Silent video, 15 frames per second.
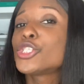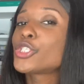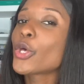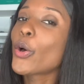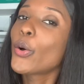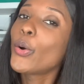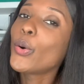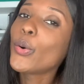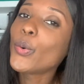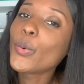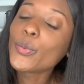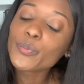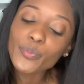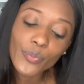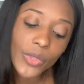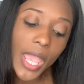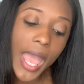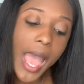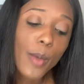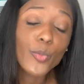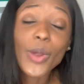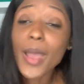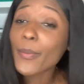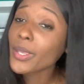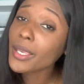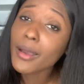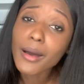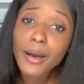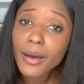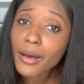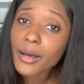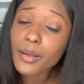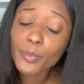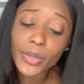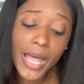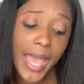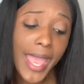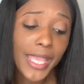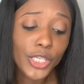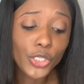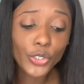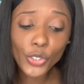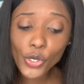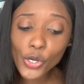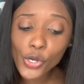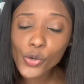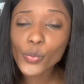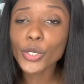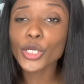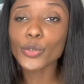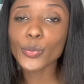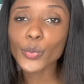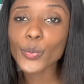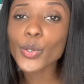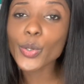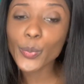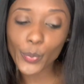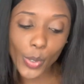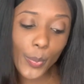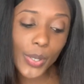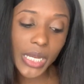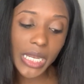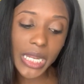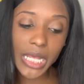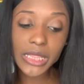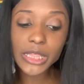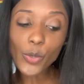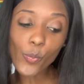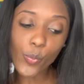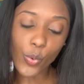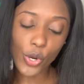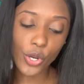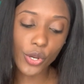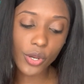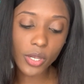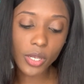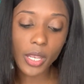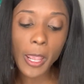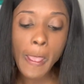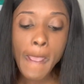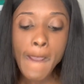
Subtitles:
So I'm wrapping up, like, you know, we're putting in the work.